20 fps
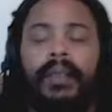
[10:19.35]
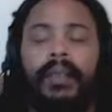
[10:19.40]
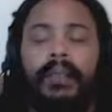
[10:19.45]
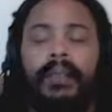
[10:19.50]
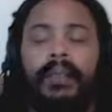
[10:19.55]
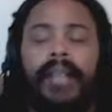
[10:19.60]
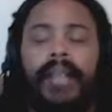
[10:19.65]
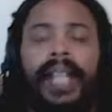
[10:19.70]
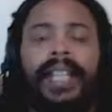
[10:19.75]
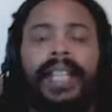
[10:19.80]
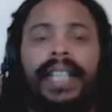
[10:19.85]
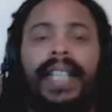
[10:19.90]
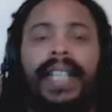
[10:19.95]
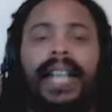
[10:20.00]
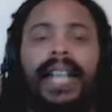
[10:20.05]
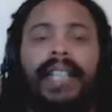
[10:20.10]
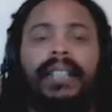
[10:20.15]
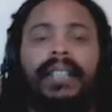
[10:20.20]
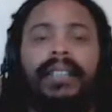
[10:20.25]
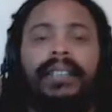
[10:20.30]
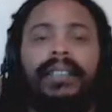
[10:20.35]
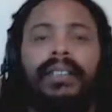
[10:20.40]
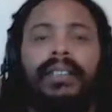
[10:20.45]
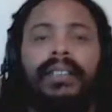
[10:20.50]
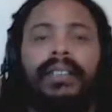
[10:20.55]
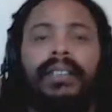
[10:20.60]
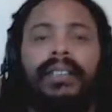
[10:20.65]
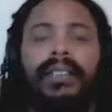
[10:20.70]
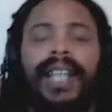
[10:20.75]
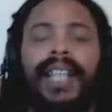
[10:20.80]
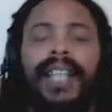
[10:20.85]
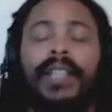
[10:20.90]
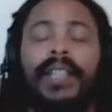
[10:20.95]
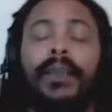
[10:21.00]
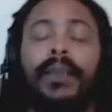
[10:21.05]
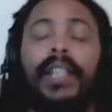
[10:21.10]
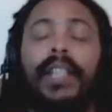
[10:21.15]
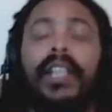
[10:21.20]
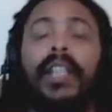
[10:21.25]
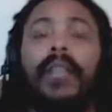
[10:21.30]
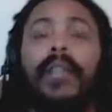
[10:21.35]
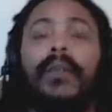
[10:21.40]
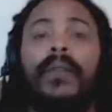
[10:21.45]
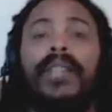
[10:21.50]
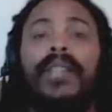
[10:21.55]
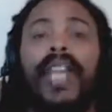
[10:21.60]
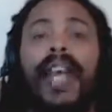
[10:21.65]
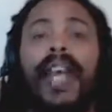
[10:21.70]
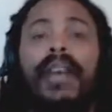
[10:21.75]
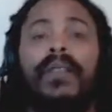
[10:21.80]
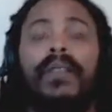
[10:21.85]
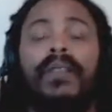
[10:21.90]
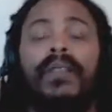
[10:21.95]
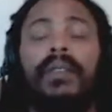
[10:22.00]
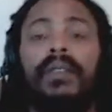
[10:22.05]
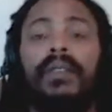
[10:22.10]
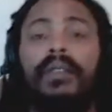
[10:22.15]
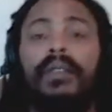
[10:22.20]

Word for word: But uh, I do it alone now.